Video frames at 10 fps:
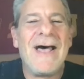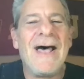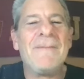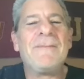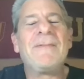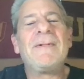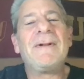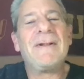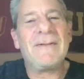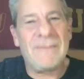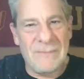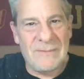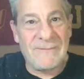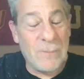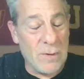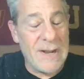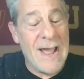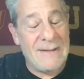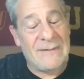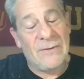The 4
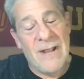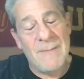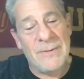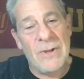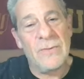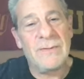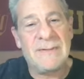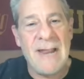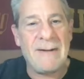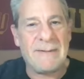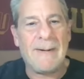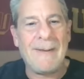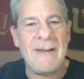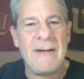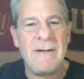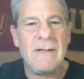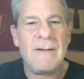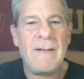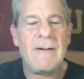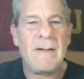guys that are coming, though, D'Anton
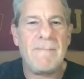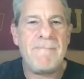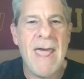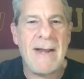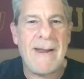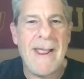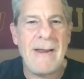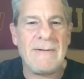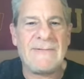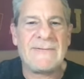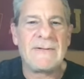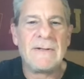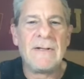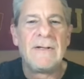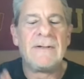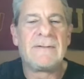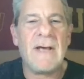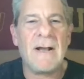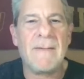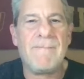Lynn, Matt Entz,
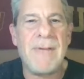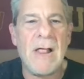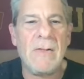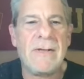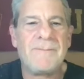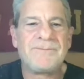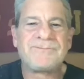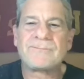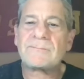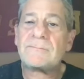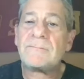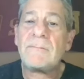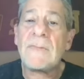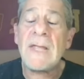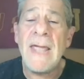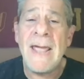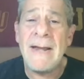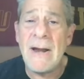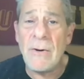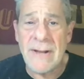Doug Belk,
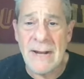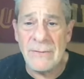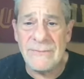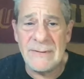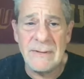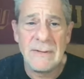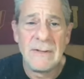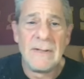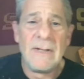and Eric Henderson,